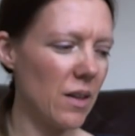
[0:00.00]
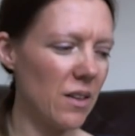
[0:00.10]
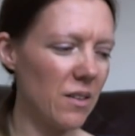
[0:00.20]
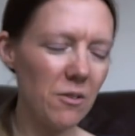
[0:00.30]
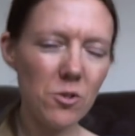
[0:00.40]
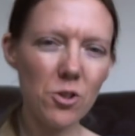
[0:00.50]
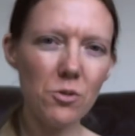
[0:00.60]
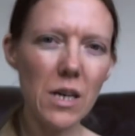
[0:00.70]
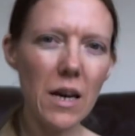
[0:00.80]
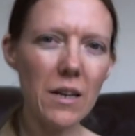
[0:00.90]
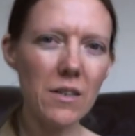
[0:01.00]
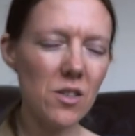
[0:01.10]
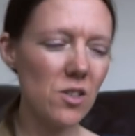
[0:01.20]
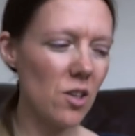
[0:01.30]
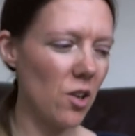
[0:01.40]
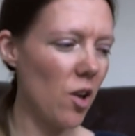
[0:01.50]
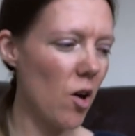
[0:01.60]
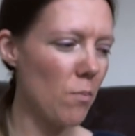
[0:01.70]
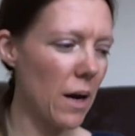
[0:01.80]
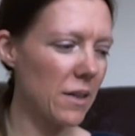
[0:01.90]
I don't know, 2 days, there's a
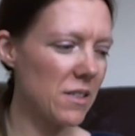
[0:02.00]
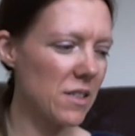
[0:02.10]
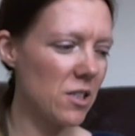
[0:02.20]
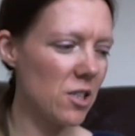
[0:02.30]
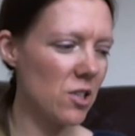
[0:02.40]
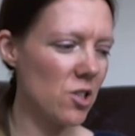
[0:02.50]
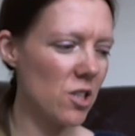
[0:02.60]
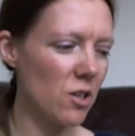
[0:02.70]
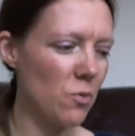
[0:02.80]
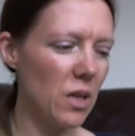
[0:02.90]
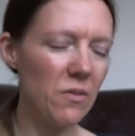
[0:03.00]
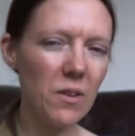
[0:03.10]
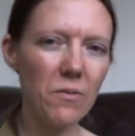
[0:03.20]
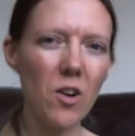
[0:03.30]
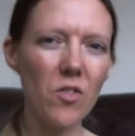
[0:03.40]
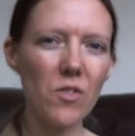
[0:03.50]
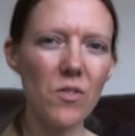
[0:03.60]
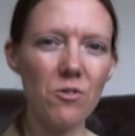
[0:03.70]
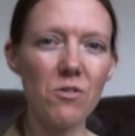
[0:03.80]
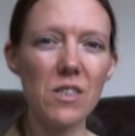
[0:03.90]
lot of back stitching to do, even if I got
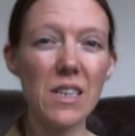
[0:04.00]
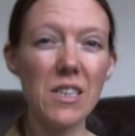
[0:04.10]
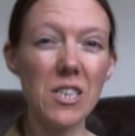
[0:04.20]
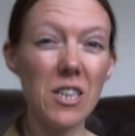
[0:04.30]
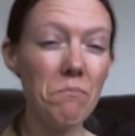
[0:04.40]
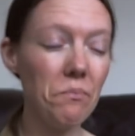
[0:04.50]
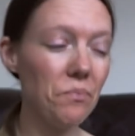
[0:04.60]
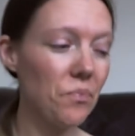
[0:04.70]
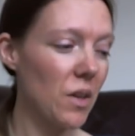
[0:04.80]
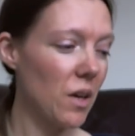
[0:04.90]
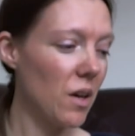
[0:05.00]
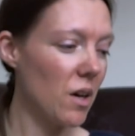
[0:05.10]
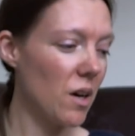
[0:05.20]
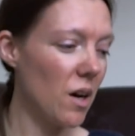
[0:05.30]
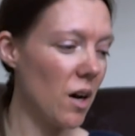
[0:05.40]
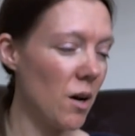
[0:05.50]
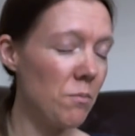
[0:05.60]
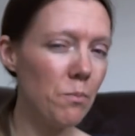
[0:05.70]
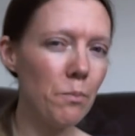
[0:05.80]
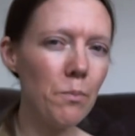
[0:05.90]
through the stitching.
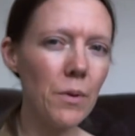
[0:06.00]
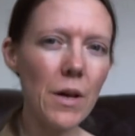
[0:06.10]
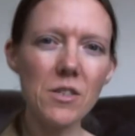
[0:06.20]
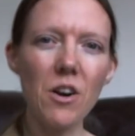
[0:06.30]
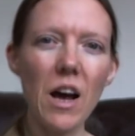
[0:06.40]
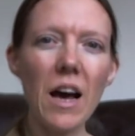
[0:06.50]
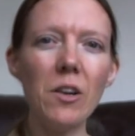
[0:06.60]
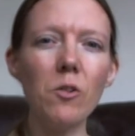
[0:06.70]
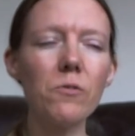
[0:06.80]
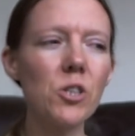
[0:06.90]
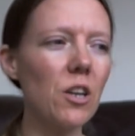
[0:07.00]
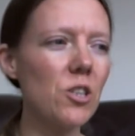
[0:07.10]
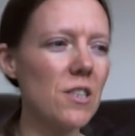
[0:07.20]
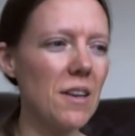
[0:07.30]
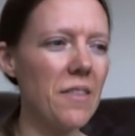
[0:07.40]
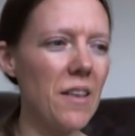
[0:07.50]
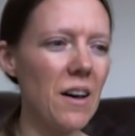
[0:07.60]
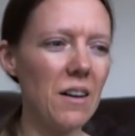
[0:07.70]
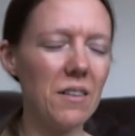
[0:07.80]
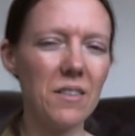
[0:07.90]
But I love challenges like
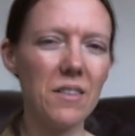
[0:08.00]
that,